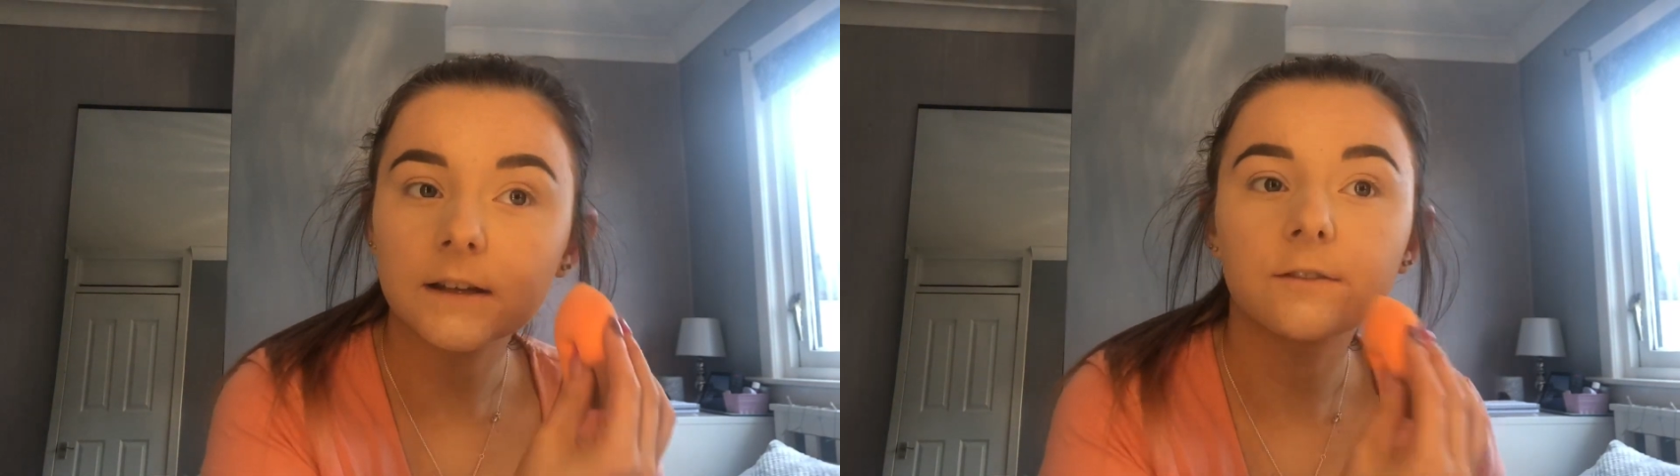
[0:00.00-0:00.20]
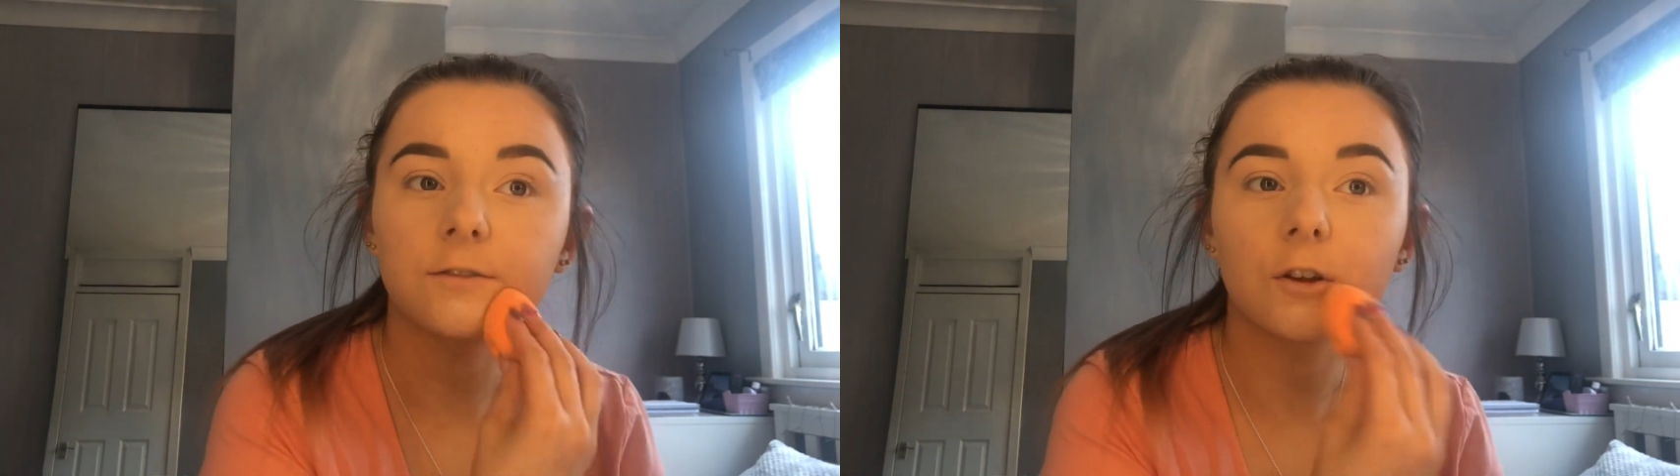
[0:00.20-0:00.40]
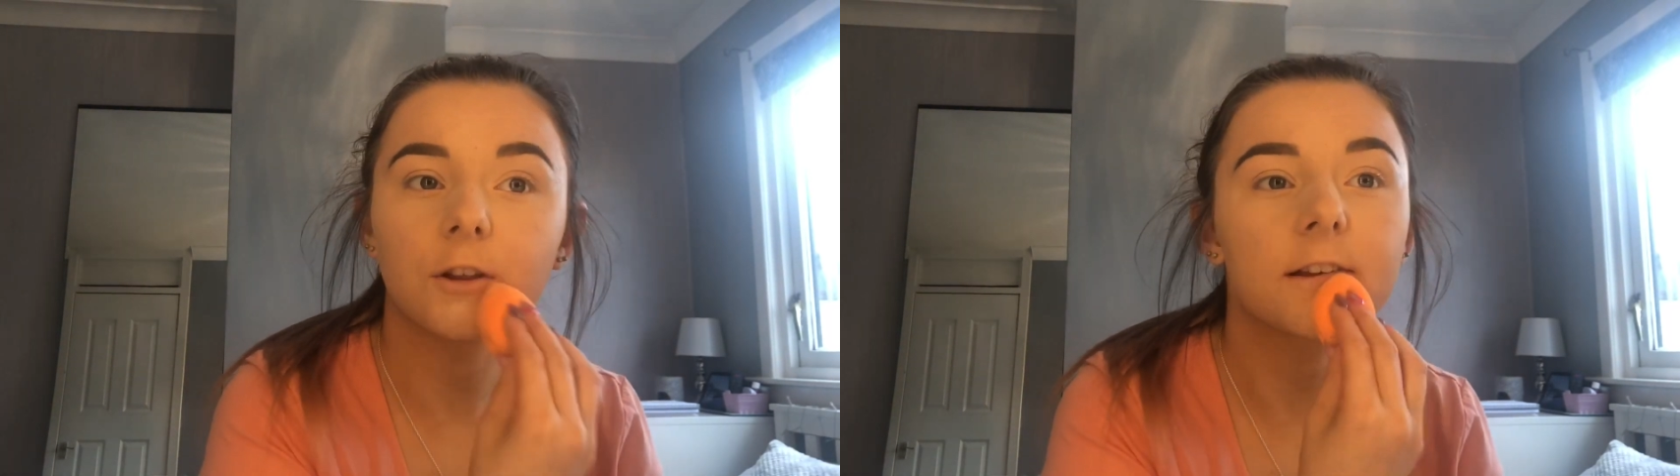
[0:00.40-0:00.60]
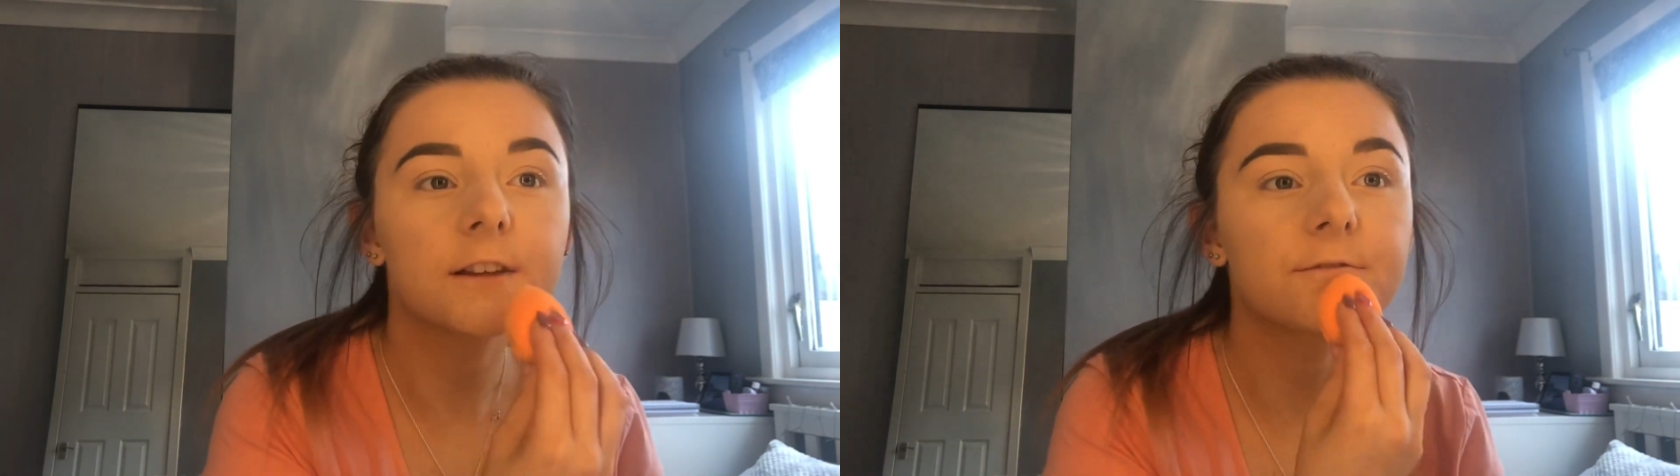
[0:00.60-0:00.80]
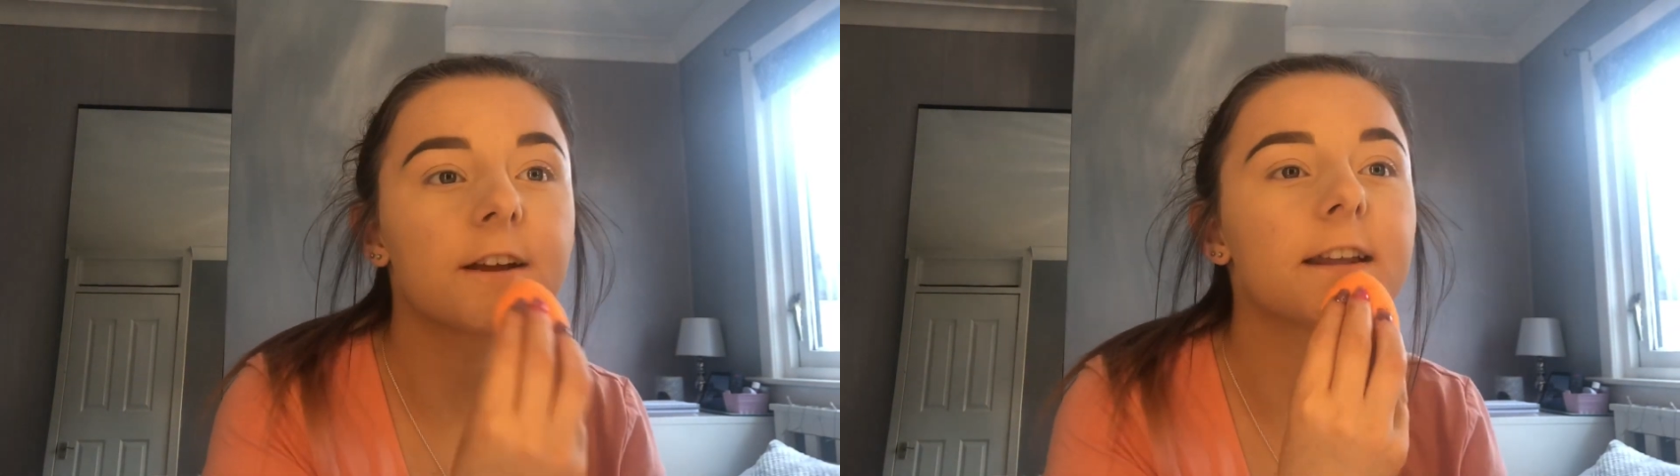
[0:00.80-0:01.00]
flawless
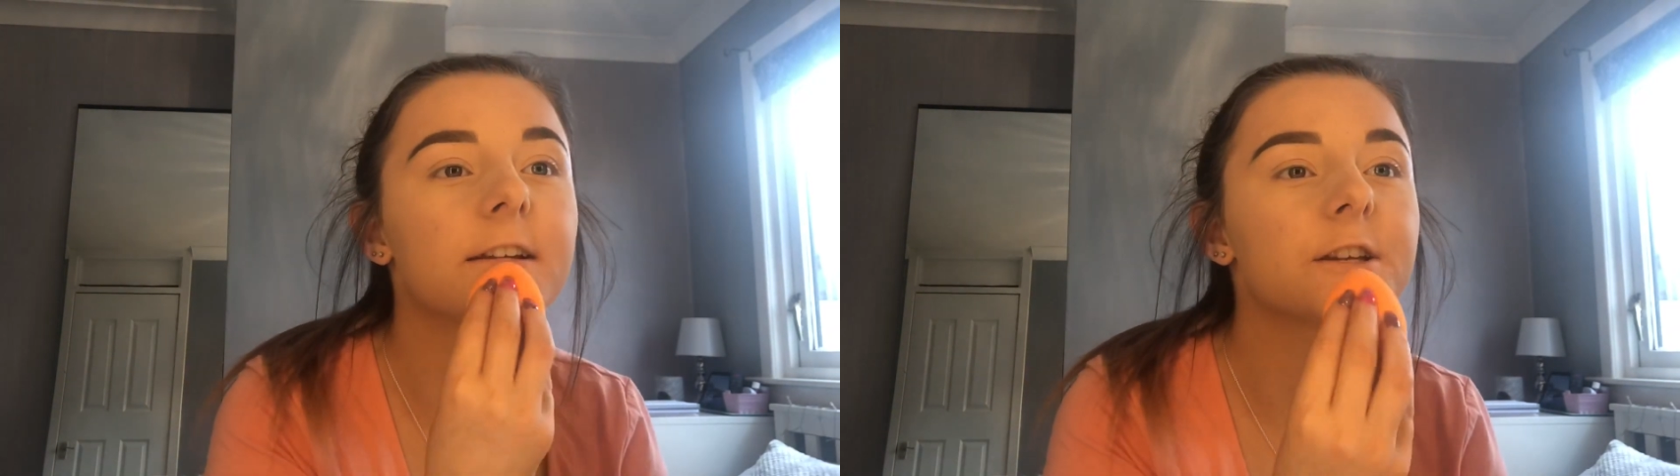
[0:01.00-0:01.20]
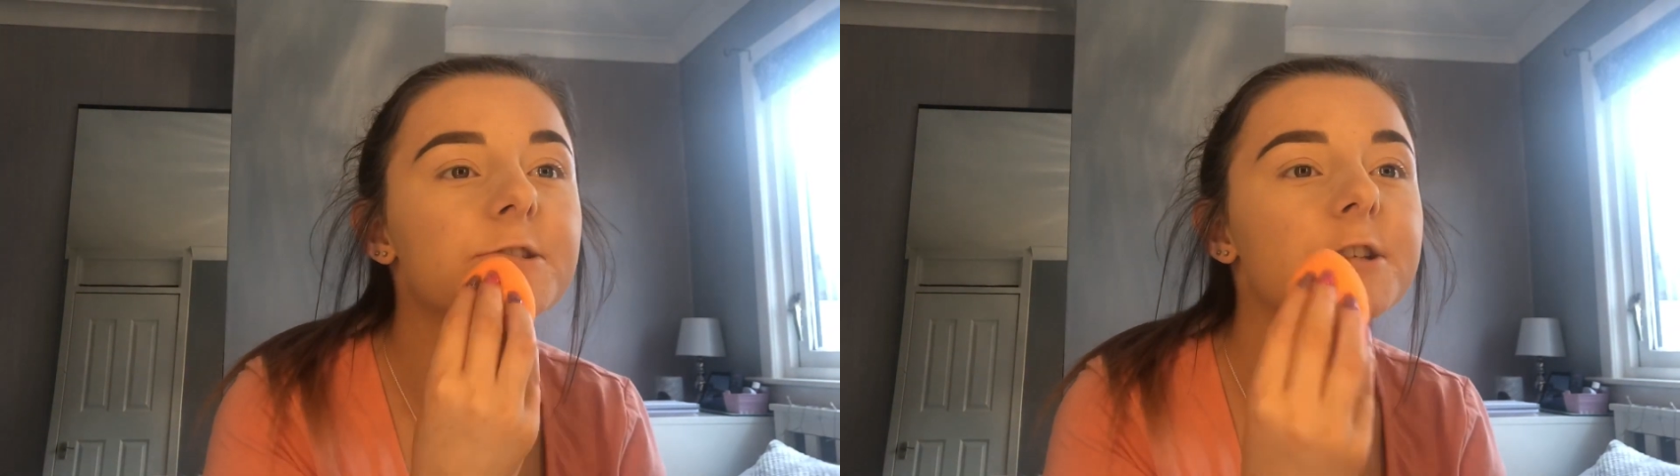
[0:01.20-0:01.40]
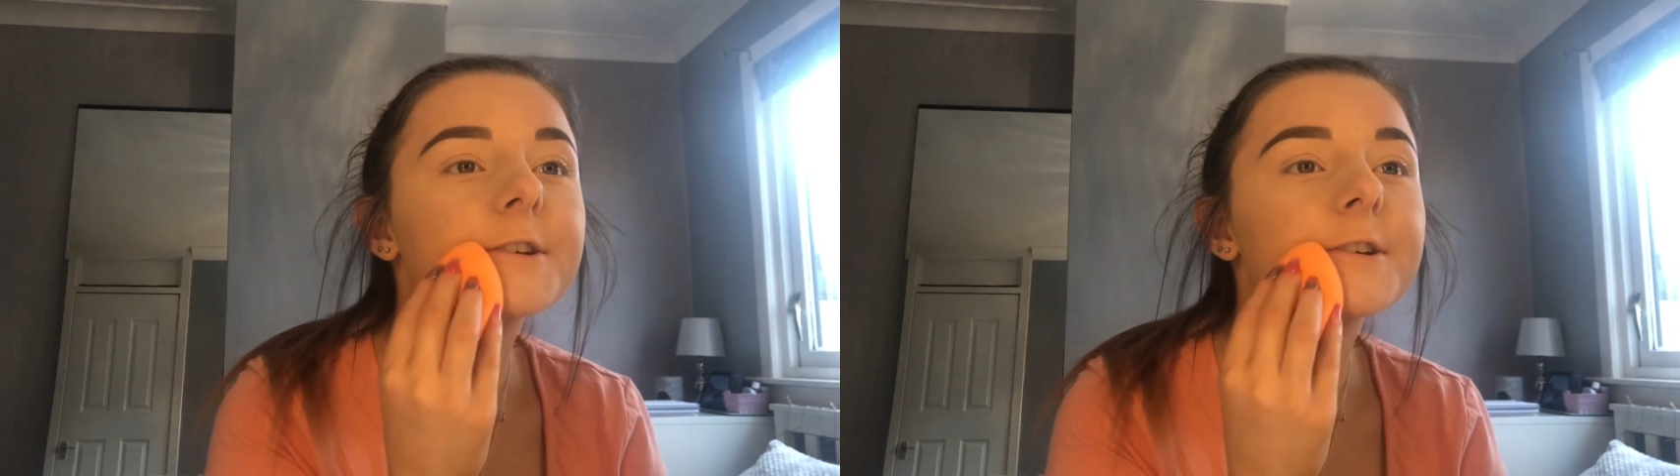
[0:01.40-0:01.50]
finish.